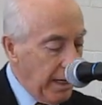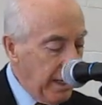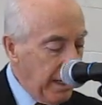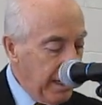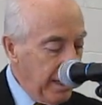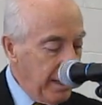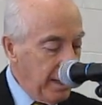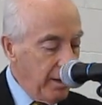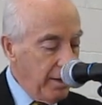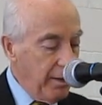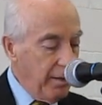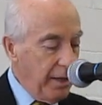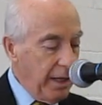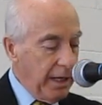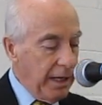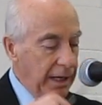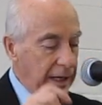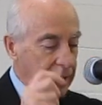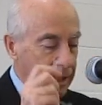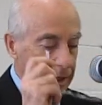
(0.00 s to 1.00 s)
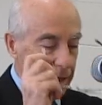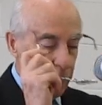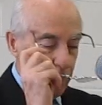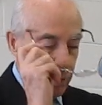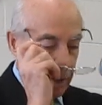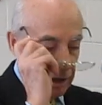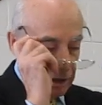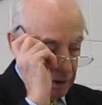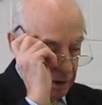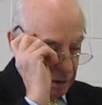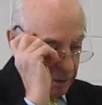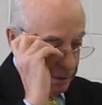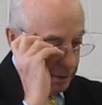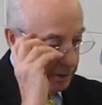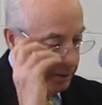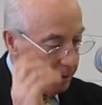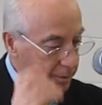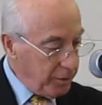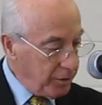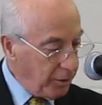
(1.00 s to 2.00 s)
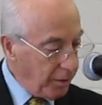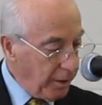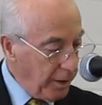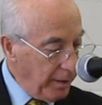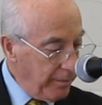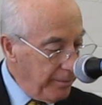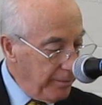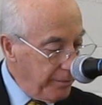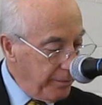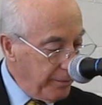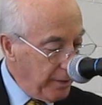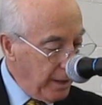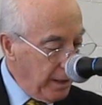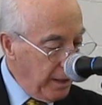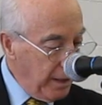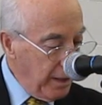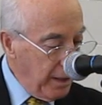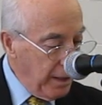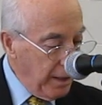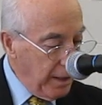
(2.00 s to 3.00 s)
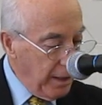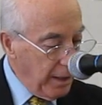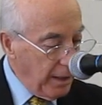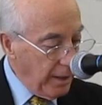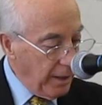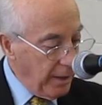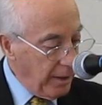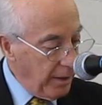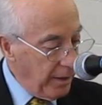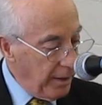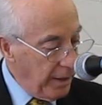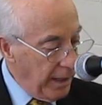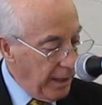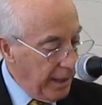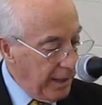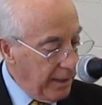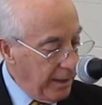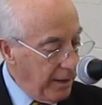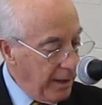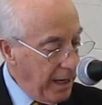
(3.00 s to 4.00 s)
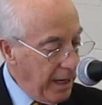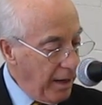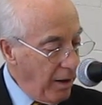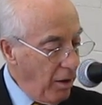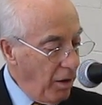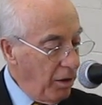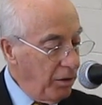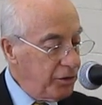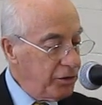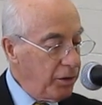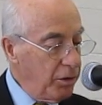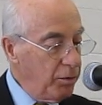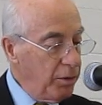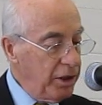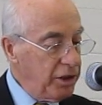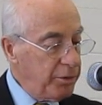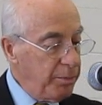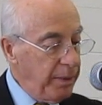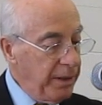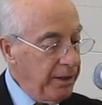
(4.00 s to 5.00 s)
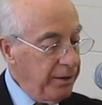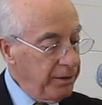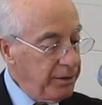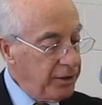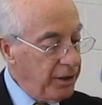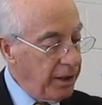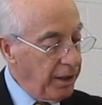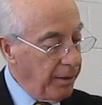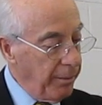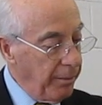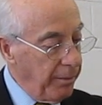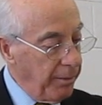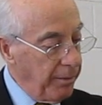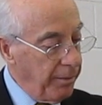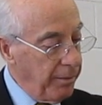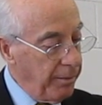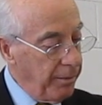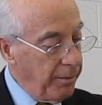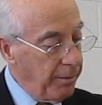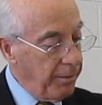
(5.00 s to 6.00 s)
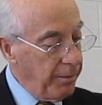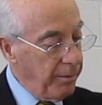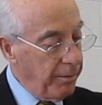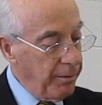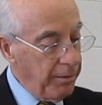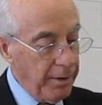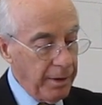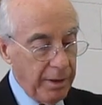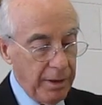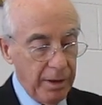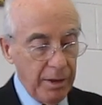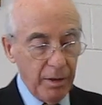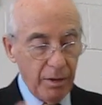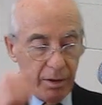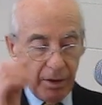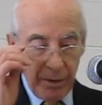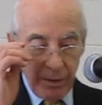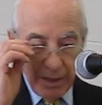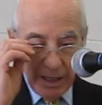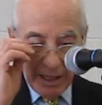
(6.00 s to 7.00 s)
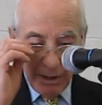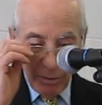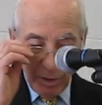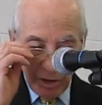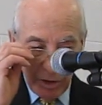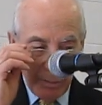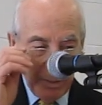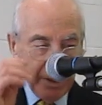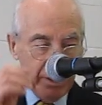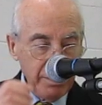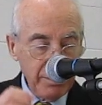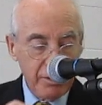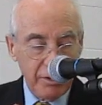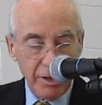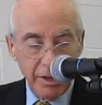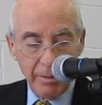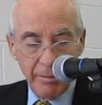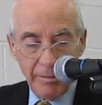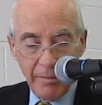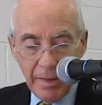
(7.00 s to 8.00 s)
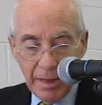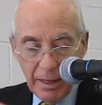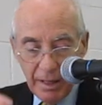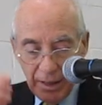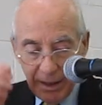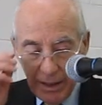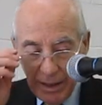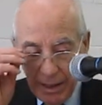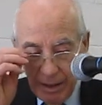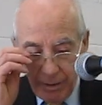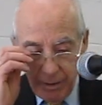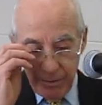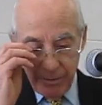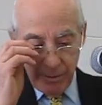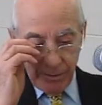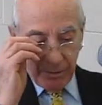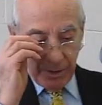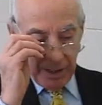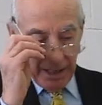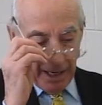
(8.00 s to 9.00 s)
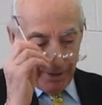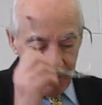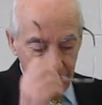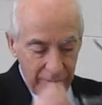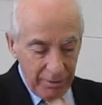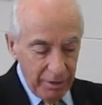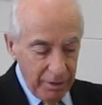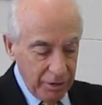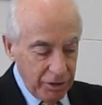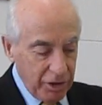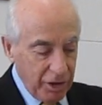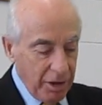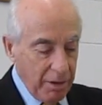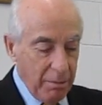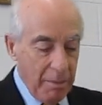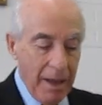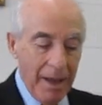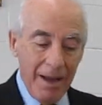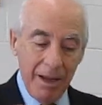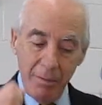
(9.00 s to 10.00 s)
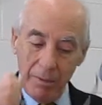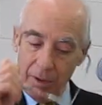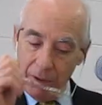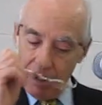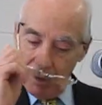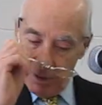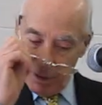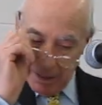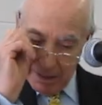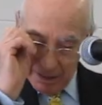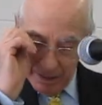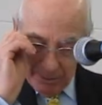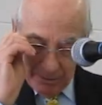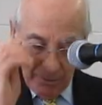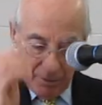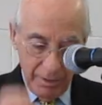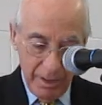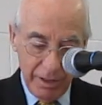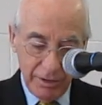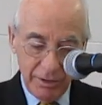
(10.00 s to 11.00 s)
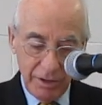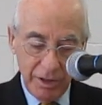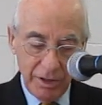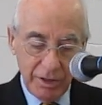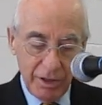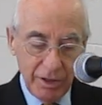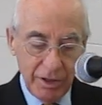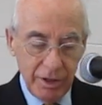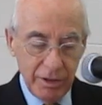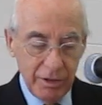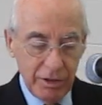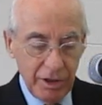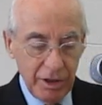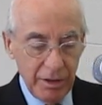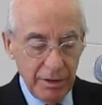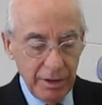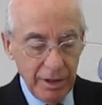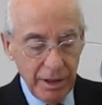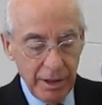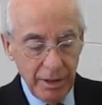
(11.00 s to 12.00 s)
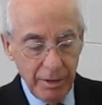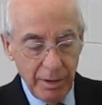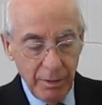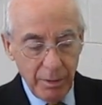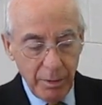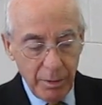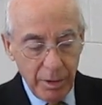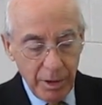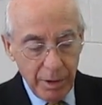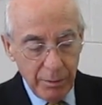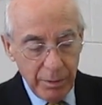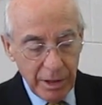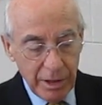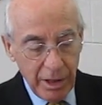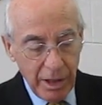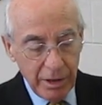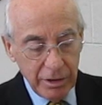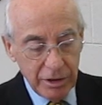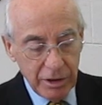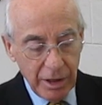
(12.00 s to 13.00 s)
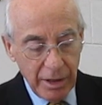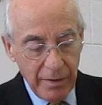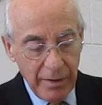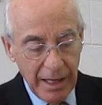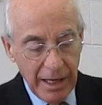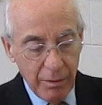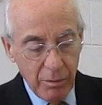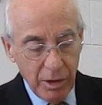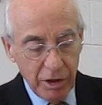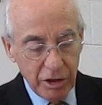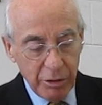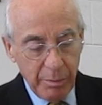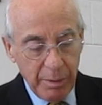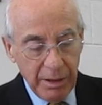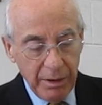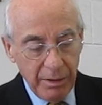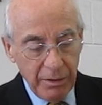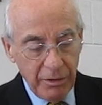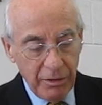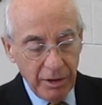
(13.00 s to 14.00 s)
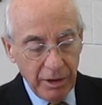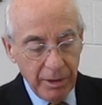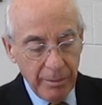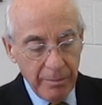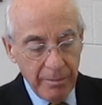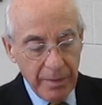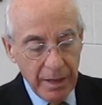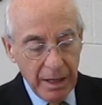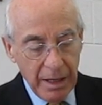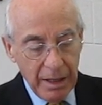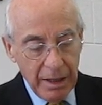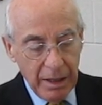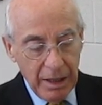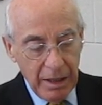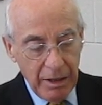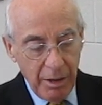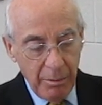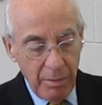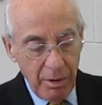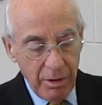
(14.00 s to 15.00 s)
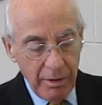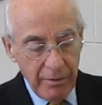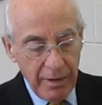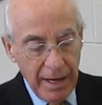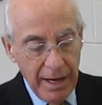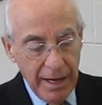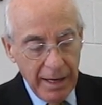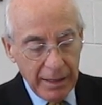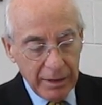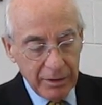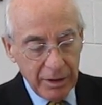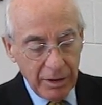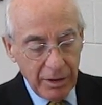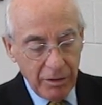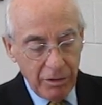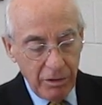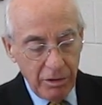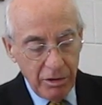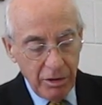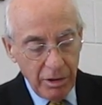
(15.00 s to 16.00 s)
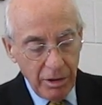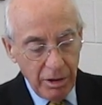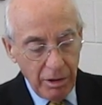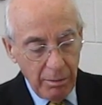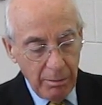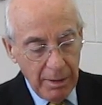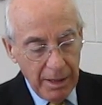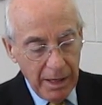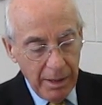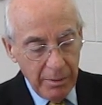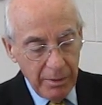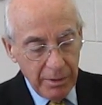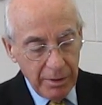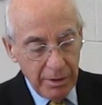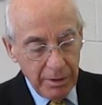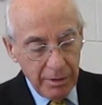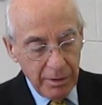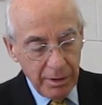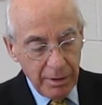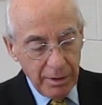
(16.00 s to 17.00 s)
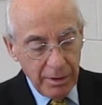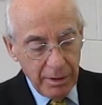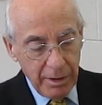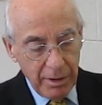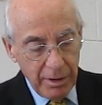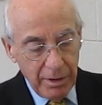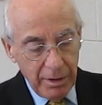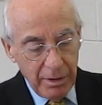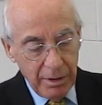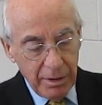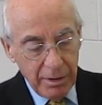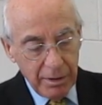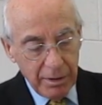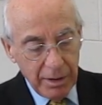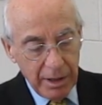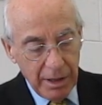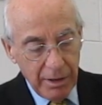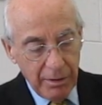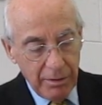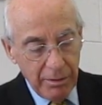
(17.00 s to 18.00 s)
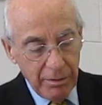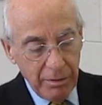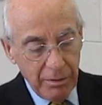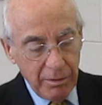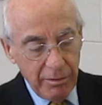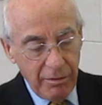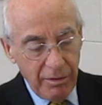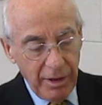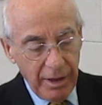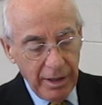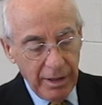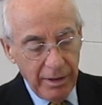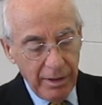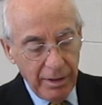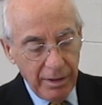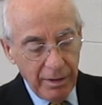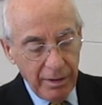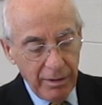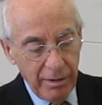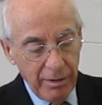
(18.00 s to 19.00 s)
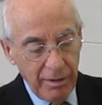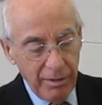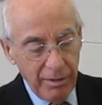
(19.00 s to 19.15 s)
And they which, I'm sorry, uh, and they also which pierced him, they which pierced him. Now, we have a verse in the Bible for us just to consider here in regards to they which pierced him. In the book of Acts, I just use a little Bible here to get through and find the,